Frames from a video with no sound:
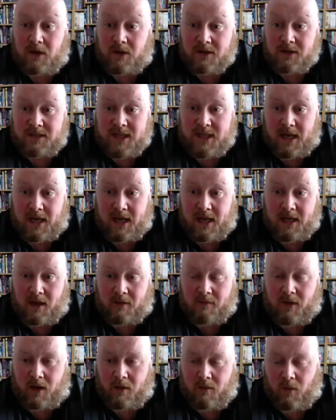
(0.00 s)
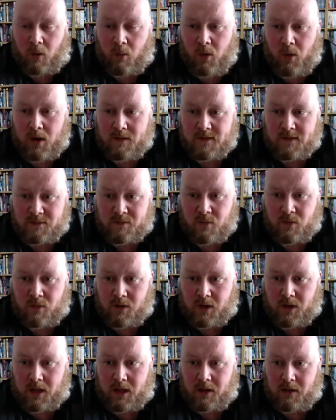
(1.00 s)
today, I worked this
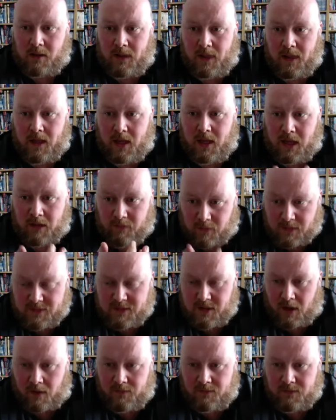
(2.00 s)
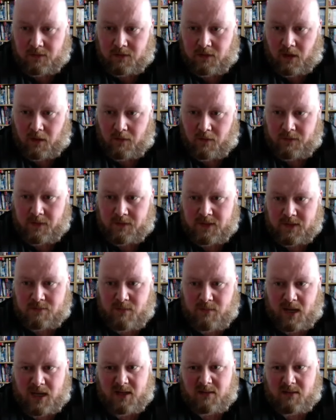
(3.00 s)
morning. I've got this afternoon off, and I just
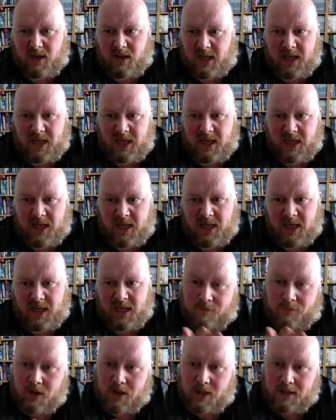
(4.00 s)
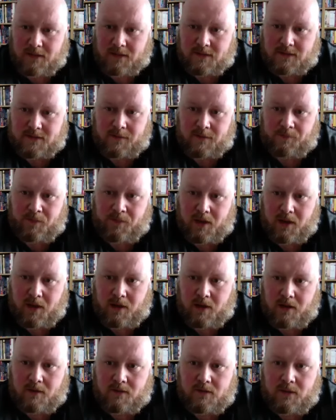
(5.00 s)
made a quiche, just freeze.
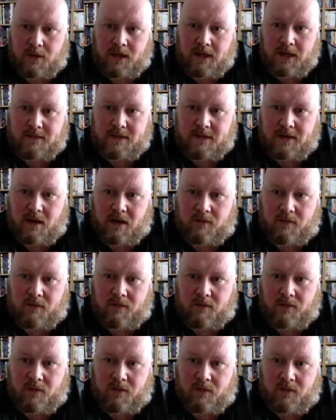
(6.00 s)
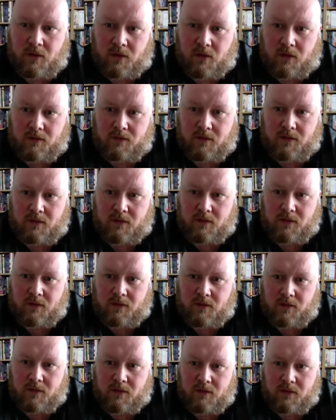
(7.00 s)
Yeah. So at least then I'm
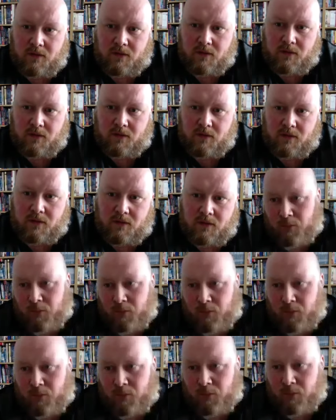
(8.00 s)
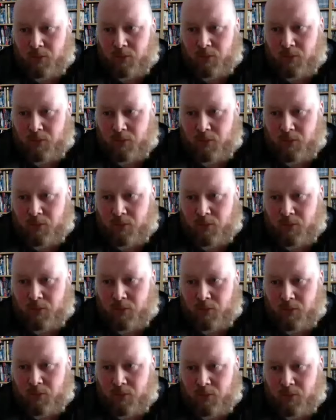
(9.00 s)
trying to eat more healthily. So
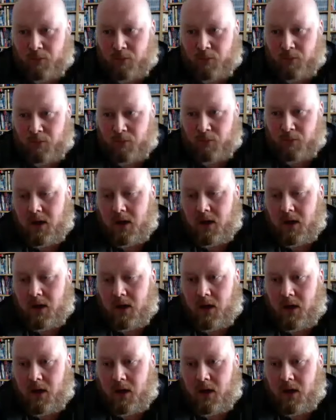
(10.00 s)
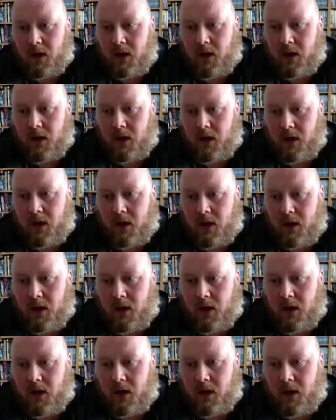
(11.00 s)
I'm cooking, I'm
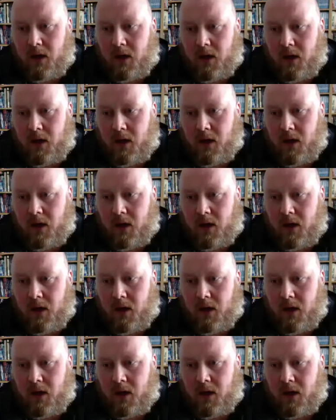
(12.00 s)
batch cooking,